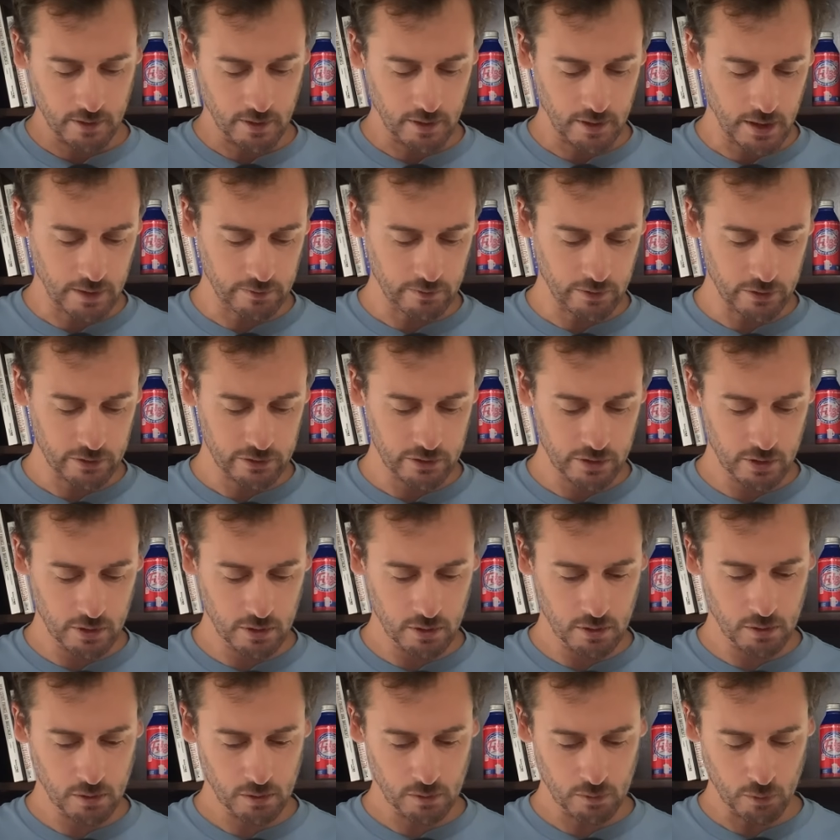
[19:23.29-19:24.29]
Level
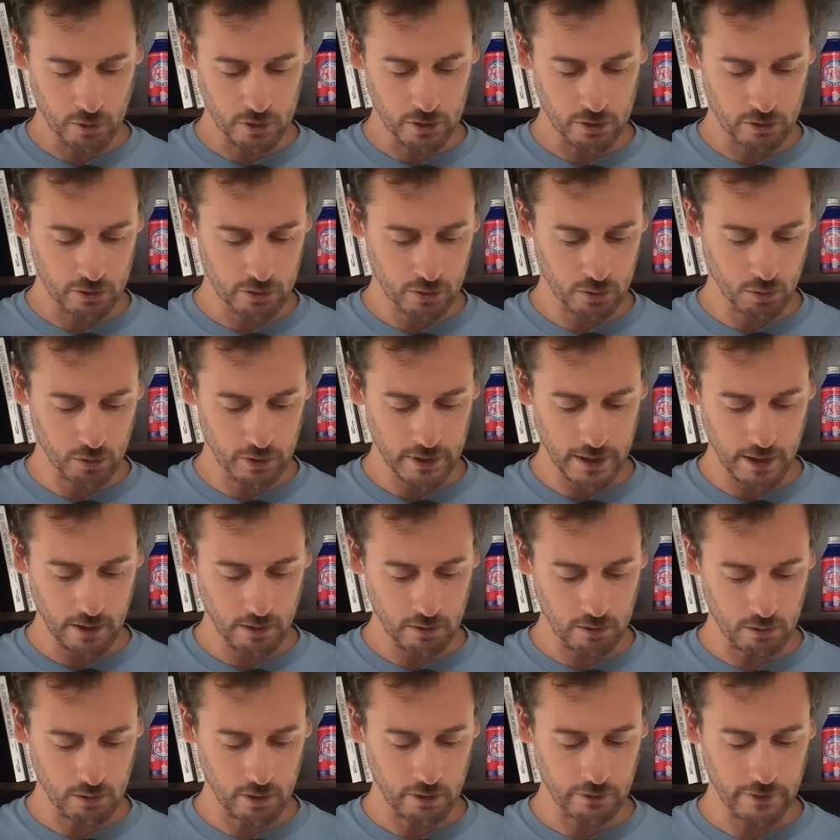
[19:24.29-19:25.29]
2, reduce
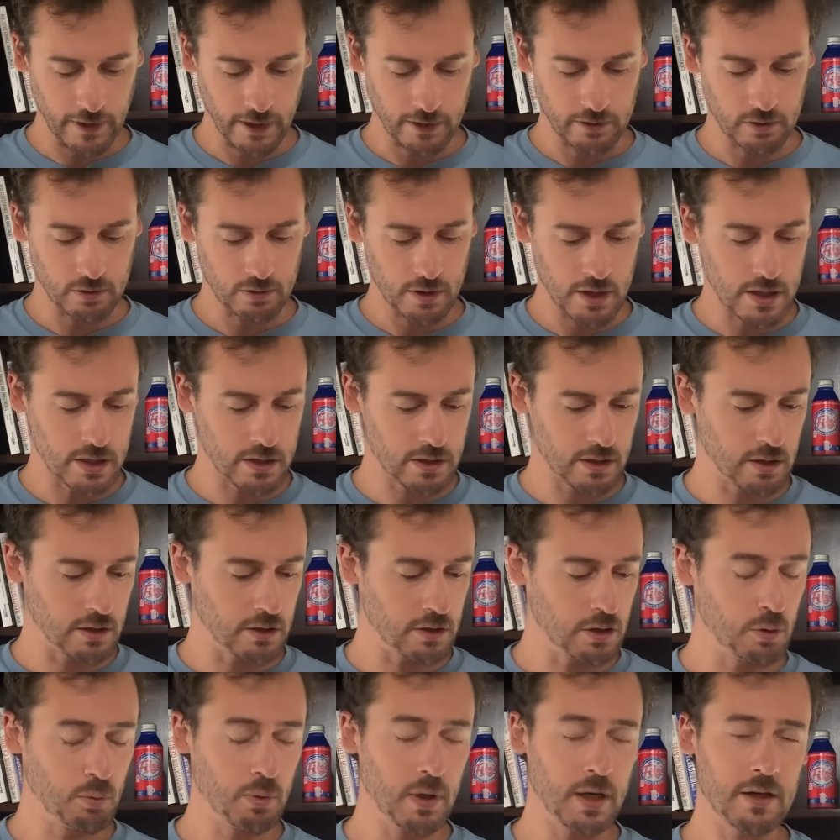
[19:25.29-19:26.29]
cooldown or effect duration.
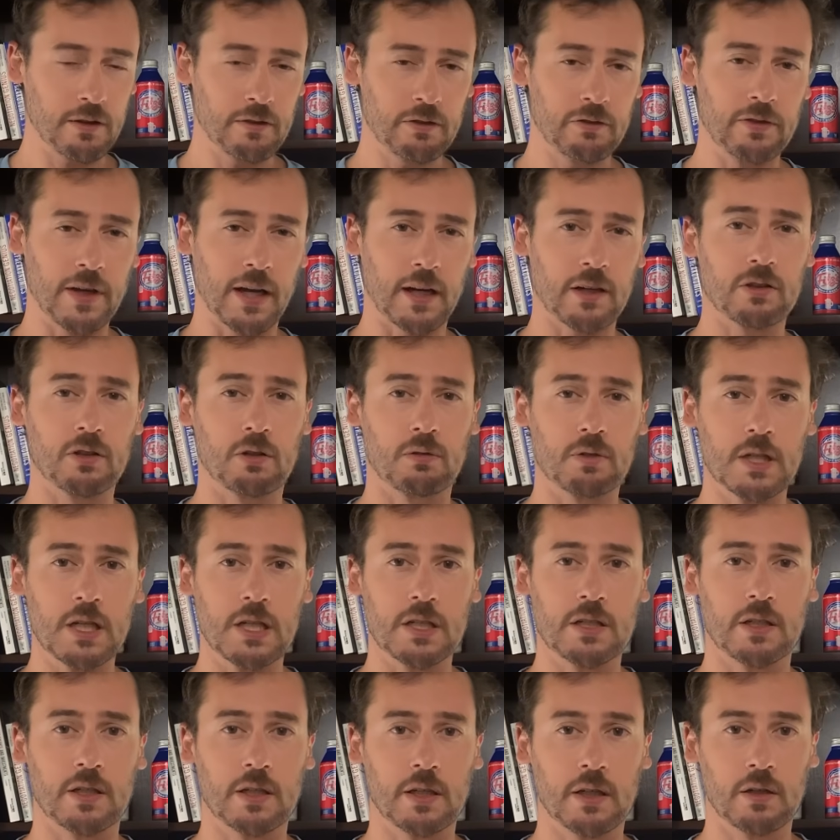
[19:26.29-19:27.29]
You want effect
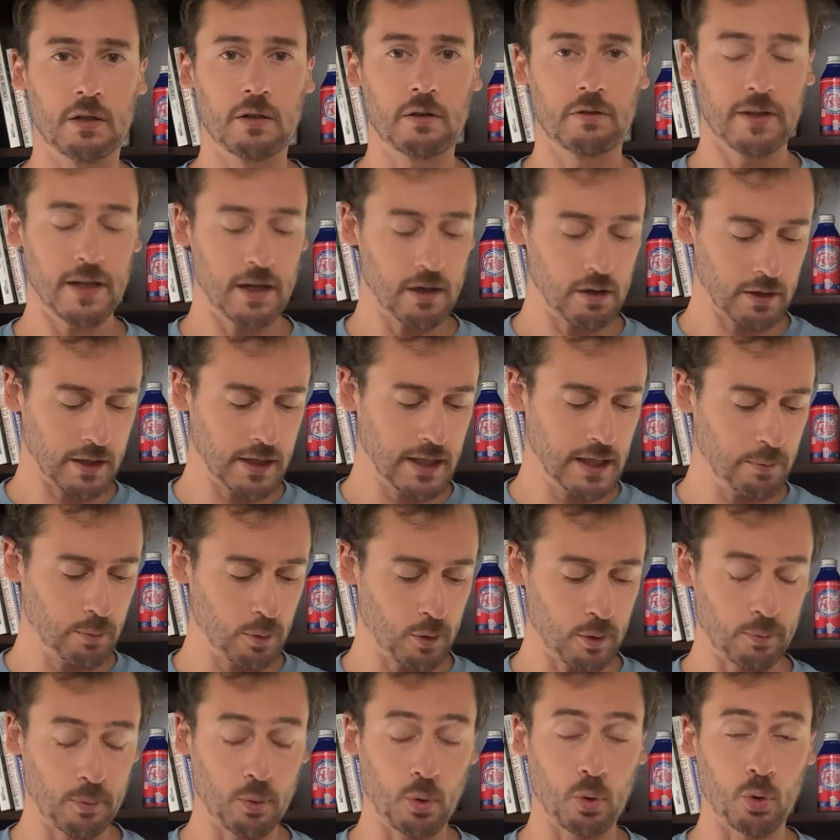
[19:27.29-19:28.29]
duration here. That'll keep
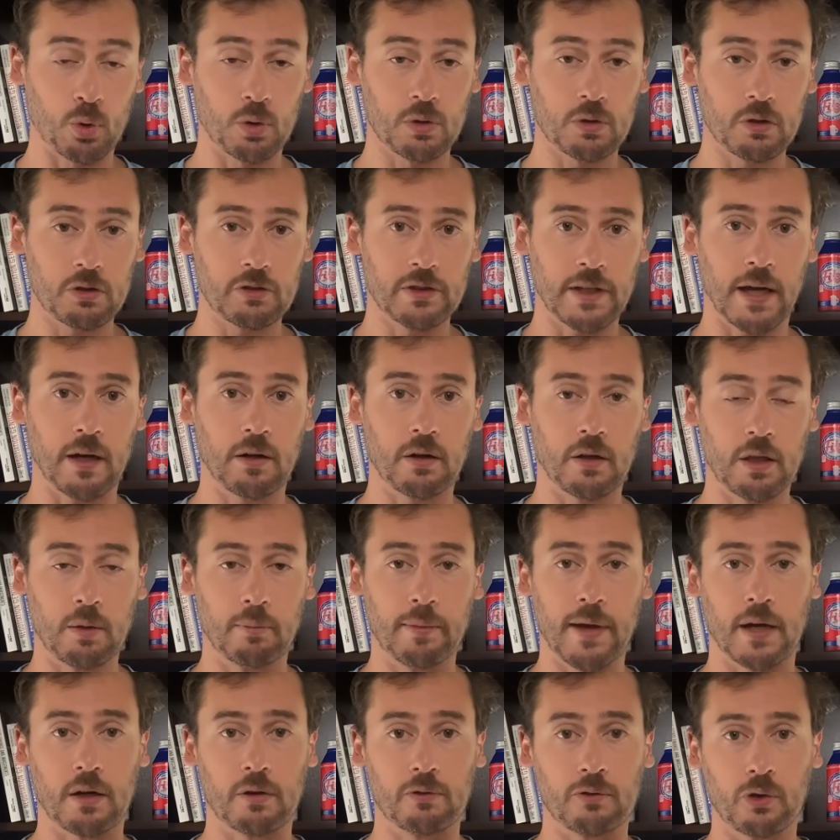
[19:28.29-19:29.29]
her portals out on the
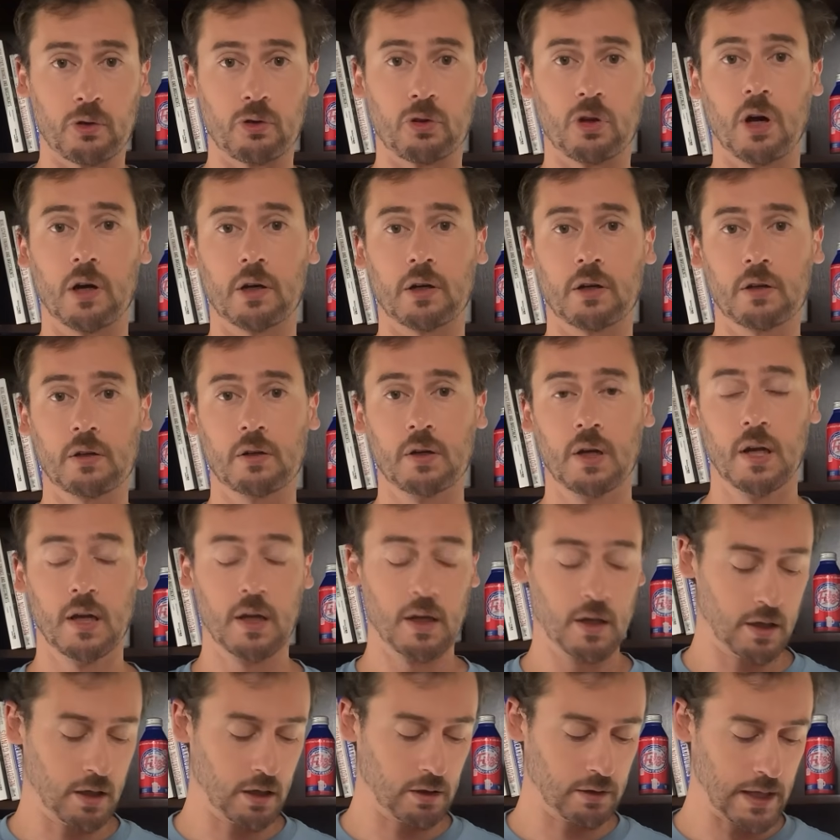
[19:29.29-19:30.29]
battlefield longer,
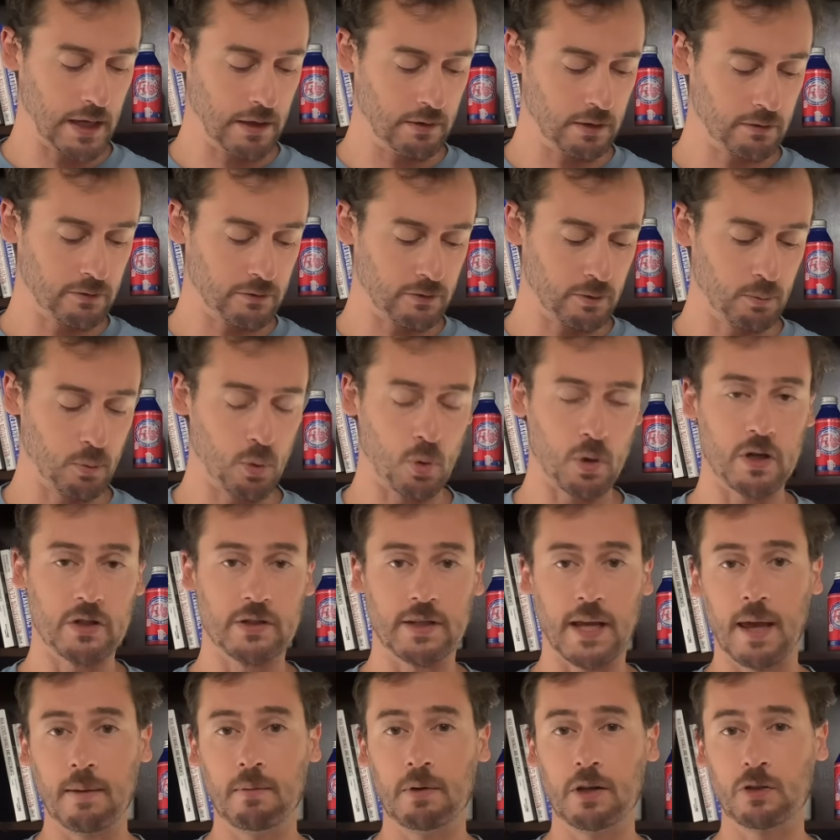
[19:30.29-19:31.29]
allowing for more
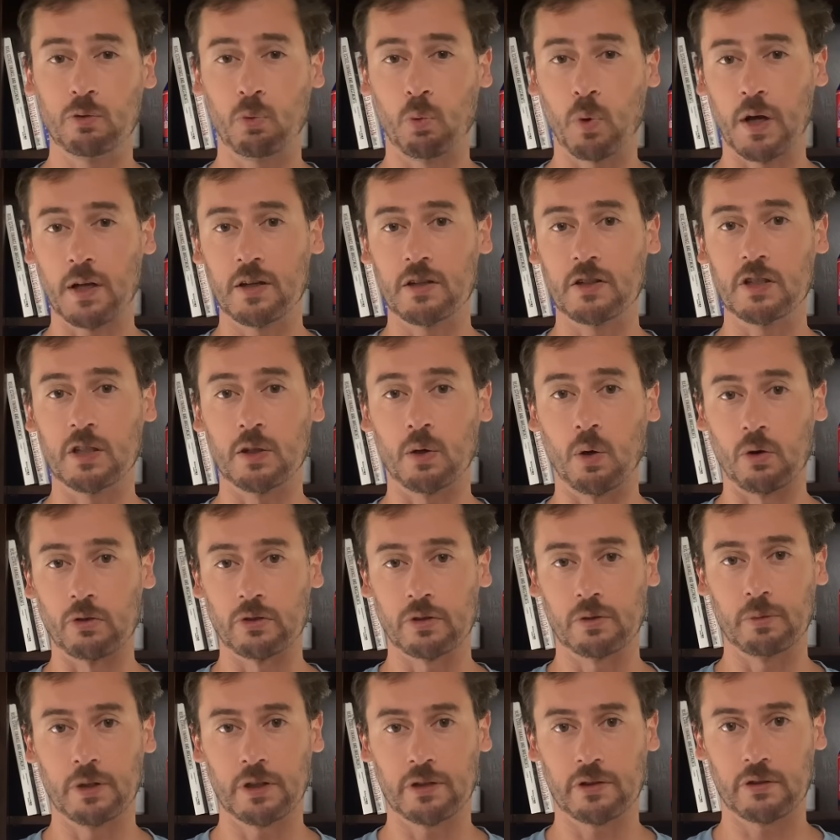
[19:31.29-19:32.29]
damage when she
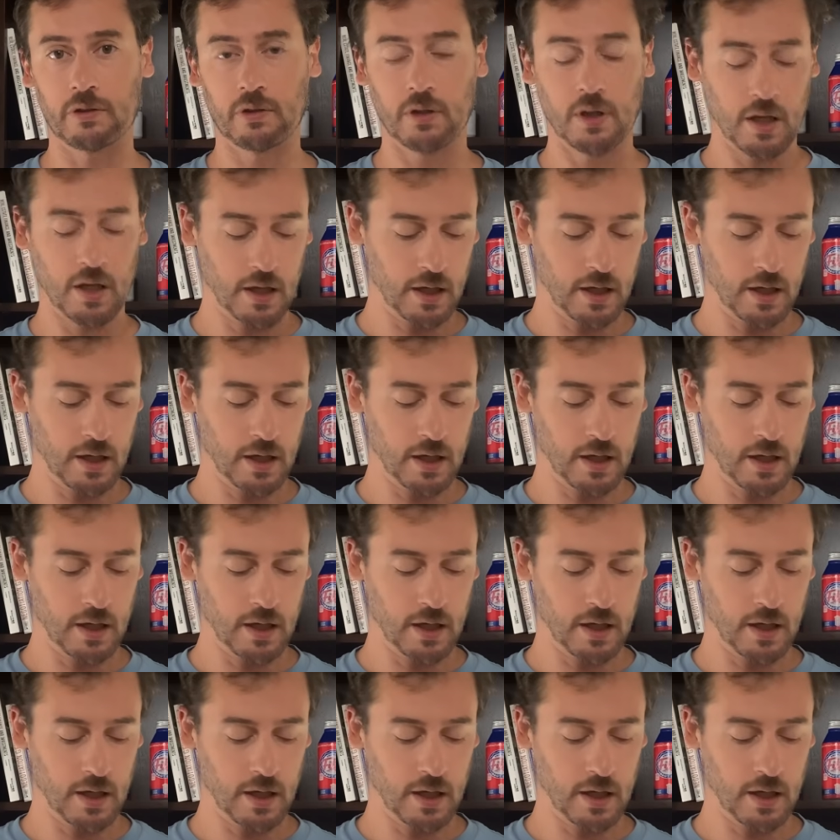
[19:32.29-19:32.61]
ultimates.